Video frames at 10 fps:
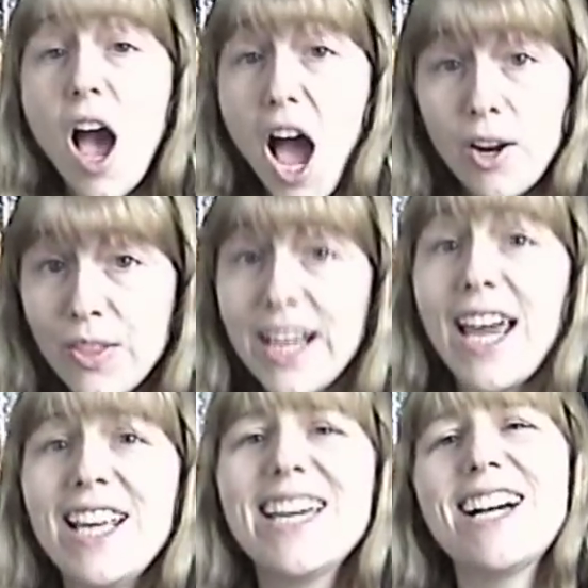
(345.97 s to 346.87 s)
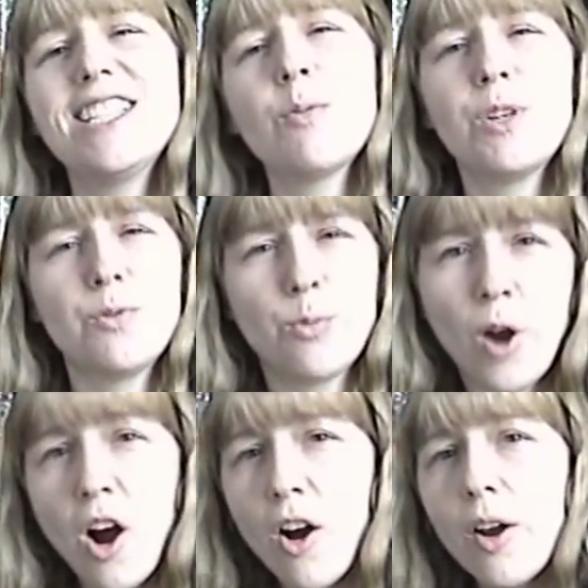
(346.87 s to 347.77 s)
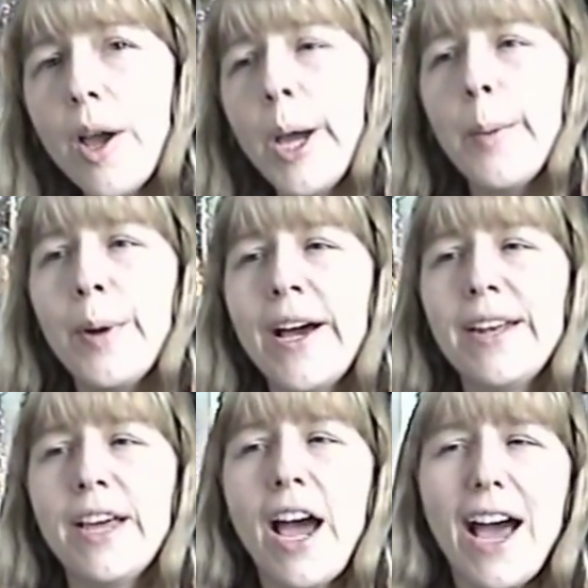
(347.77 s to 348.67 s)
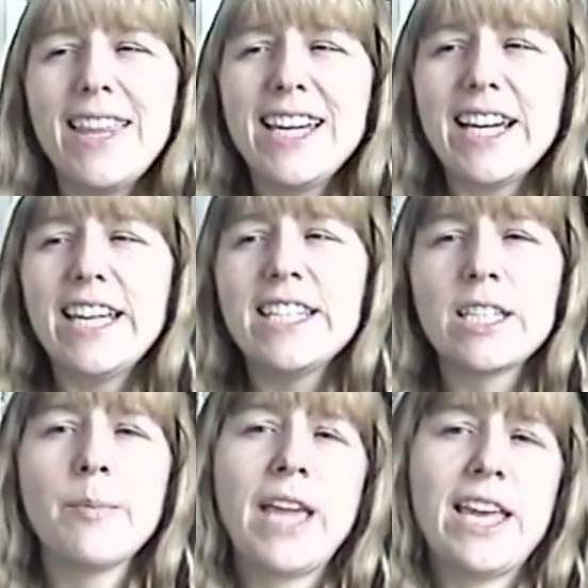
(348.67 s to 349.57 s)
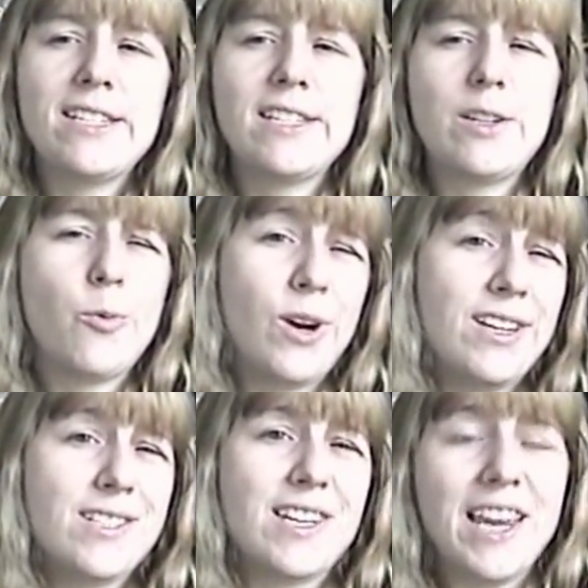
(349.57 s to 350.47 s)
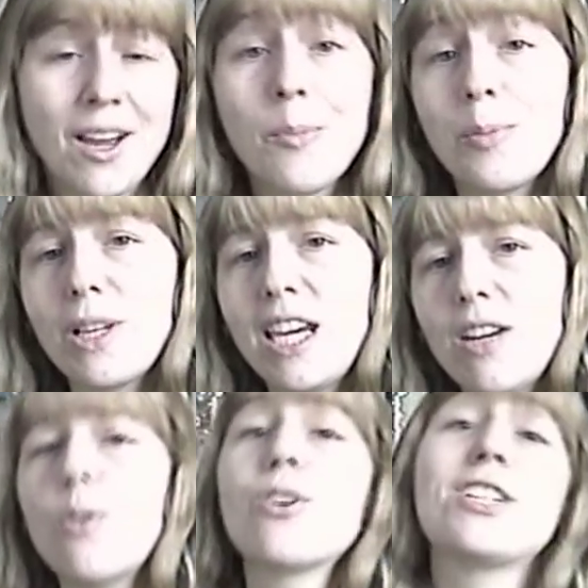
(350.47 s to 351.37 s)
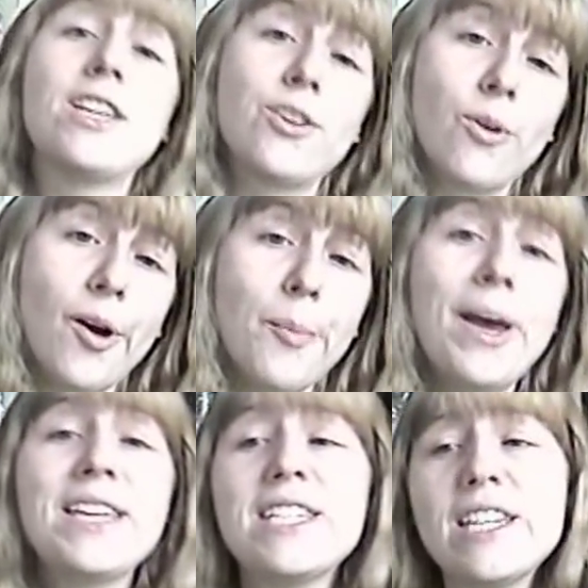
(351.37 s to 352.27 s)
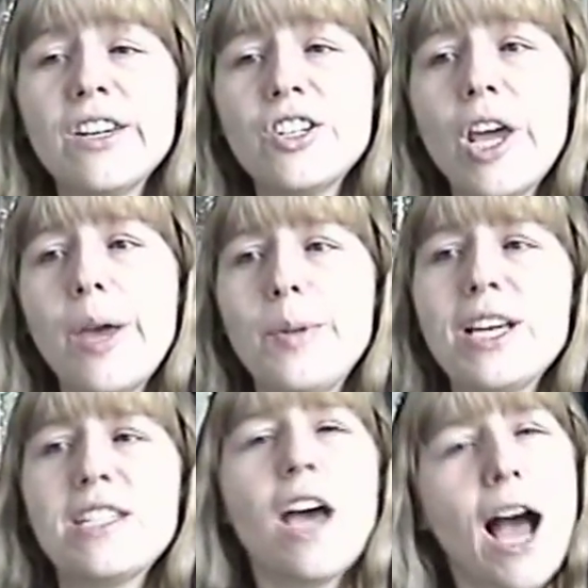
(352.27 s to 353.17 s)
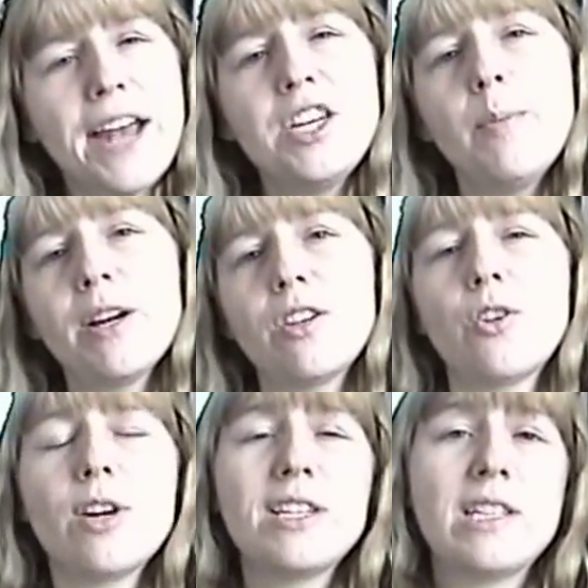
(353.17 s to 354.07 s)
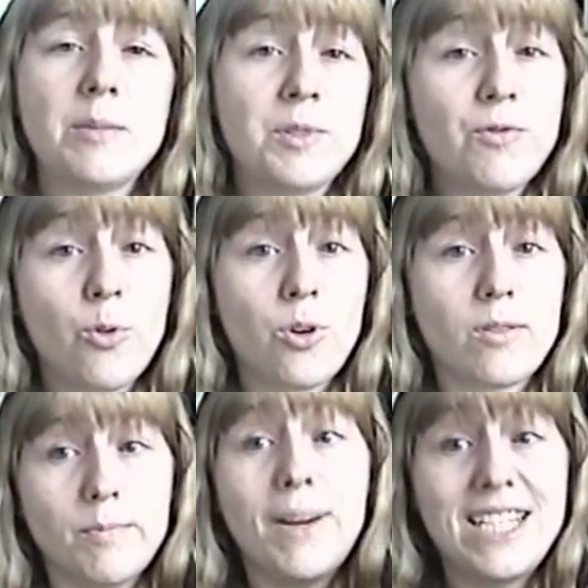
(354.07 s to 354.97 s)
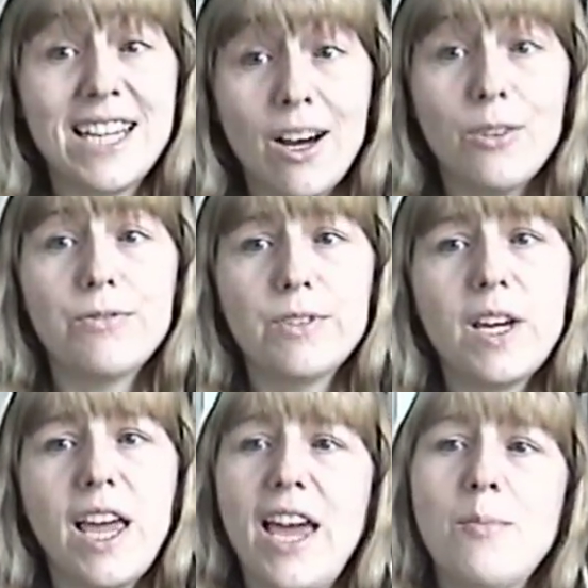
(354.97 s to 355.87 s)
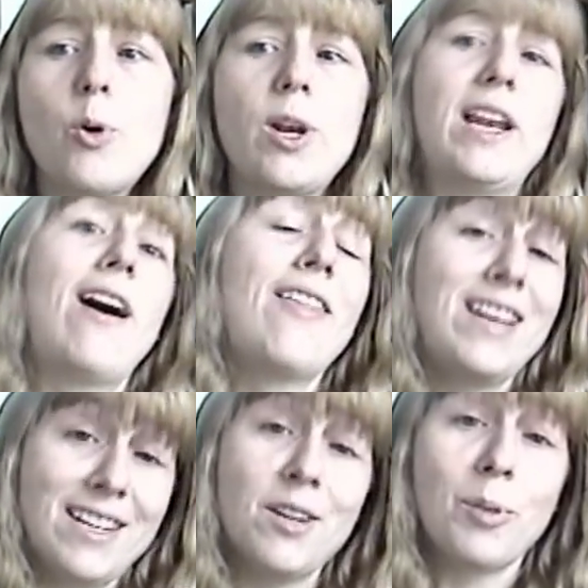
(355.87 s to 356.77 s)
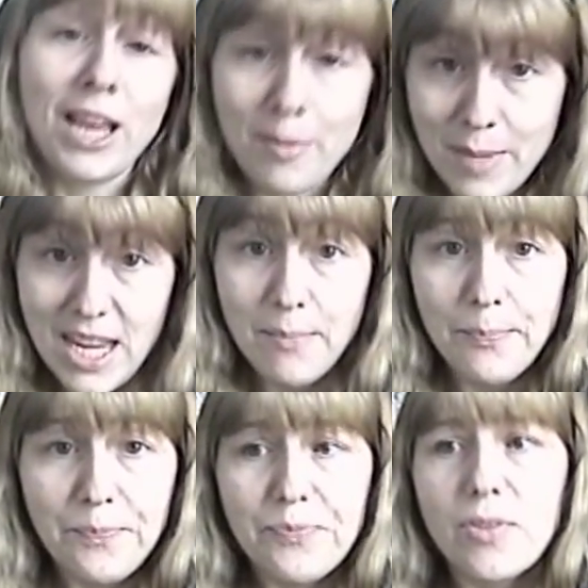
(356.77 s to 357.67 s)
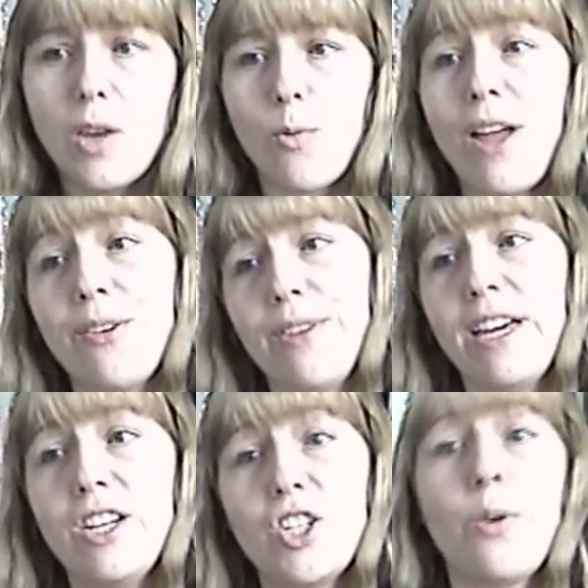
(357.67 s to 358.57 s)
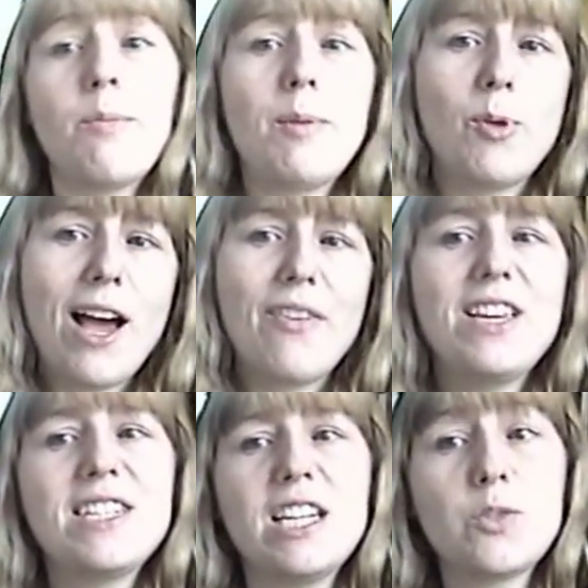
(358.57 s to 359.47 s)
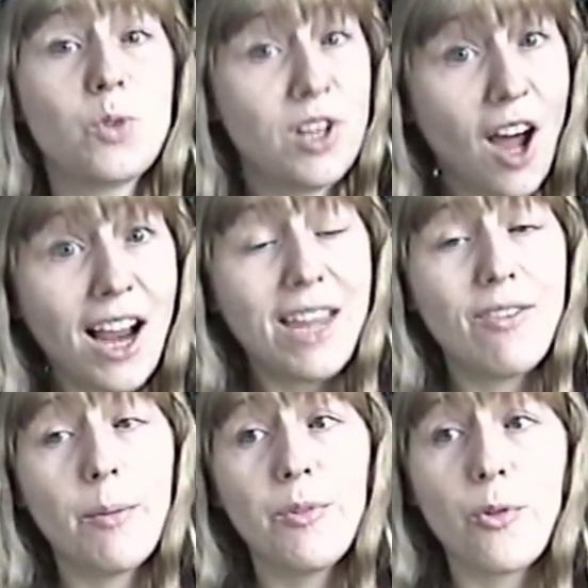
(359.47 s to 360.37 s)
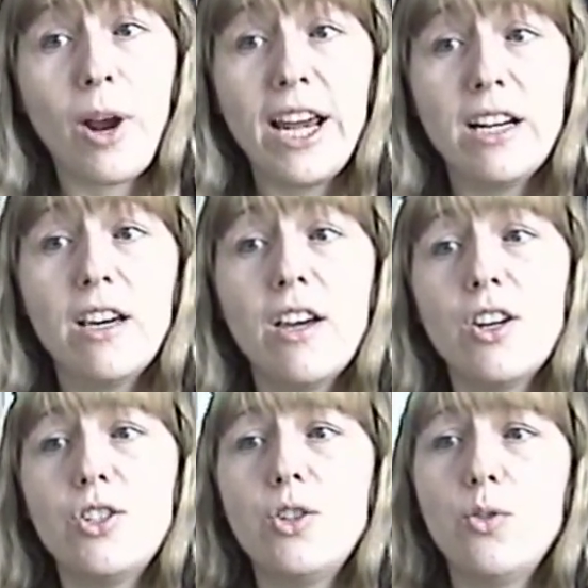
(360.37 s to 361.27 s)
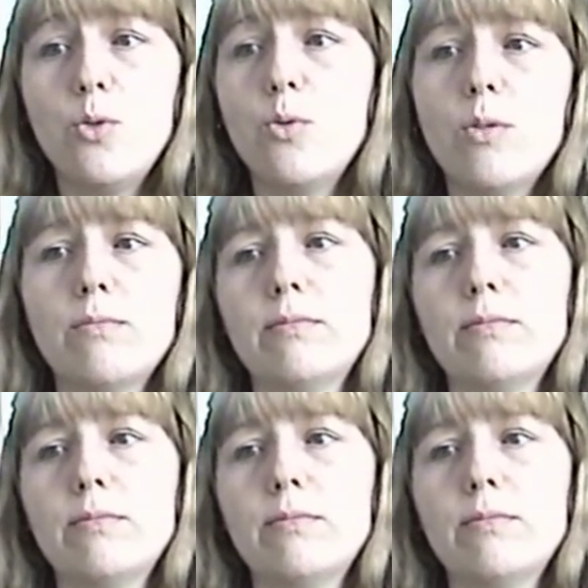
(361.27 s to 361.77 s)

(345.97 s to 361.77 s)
I don't think anything I said was wrong, but I think in some cases it was incomplete or sent the wrong message because I debunked the criticisms for myself and pointed out how they didn't apply to me, rather than showing people how these things would not give them the right to